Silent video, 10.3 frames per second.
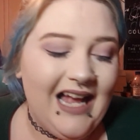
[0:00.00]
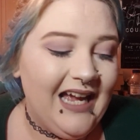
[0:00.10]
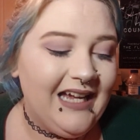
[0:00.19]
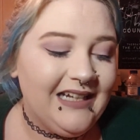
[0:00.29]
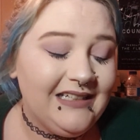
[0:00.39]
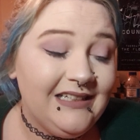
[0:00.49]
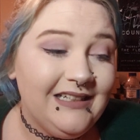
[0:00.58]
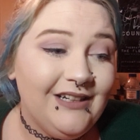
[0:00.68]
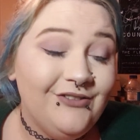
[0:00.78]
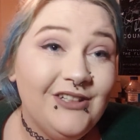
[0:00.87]
And
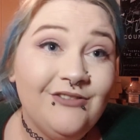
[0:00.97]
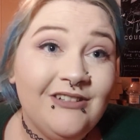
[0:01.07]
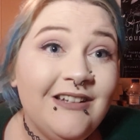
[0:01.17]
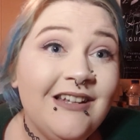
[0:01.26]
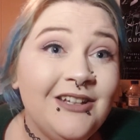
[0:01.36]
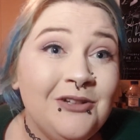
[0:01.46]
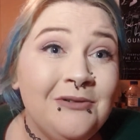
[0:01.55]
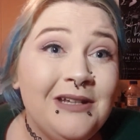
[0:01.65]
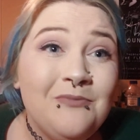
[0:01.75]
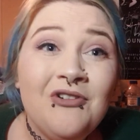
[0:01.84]
I really, really like
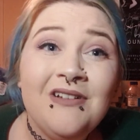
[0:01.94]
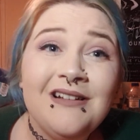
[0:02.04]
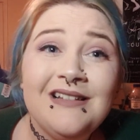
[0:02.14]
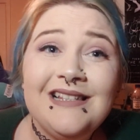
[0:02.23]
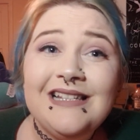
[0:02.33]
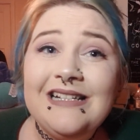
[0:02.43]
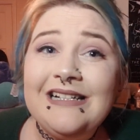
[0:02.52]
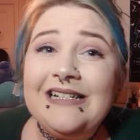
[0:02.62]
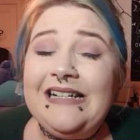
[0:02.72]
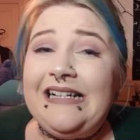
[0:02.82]
Younique products.
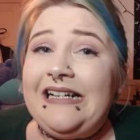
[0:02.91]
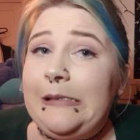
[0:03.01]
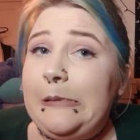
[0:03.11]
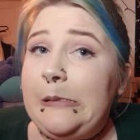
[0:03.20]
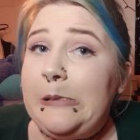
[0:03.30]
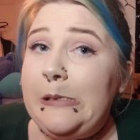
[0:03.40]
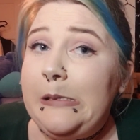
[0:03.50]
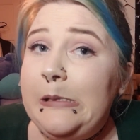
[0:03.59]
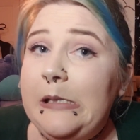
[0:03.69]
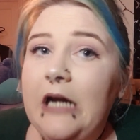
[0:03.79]

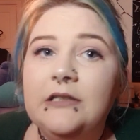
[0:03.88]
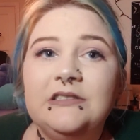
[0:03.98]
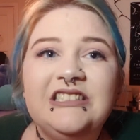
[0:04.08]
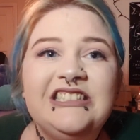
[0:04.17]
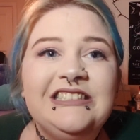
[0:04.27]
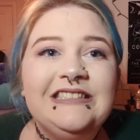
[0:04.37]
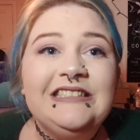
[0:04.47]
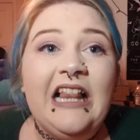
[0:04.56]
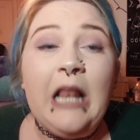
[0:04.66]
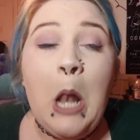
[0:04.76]
Ooh.
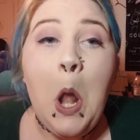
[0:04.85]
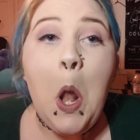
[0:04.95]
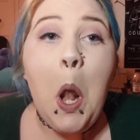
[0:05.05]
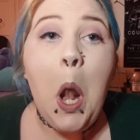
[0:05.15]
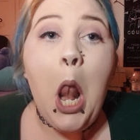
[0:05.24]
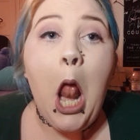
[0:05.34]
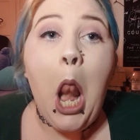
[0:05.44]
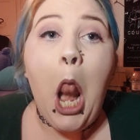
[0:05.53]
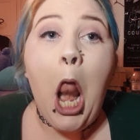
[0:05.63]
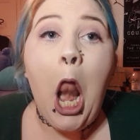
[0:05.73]
La,
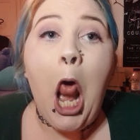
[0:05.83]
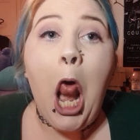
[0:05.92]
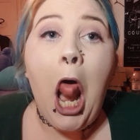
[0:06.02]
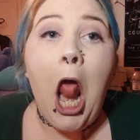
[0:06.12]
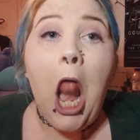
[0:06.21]
la, la, la,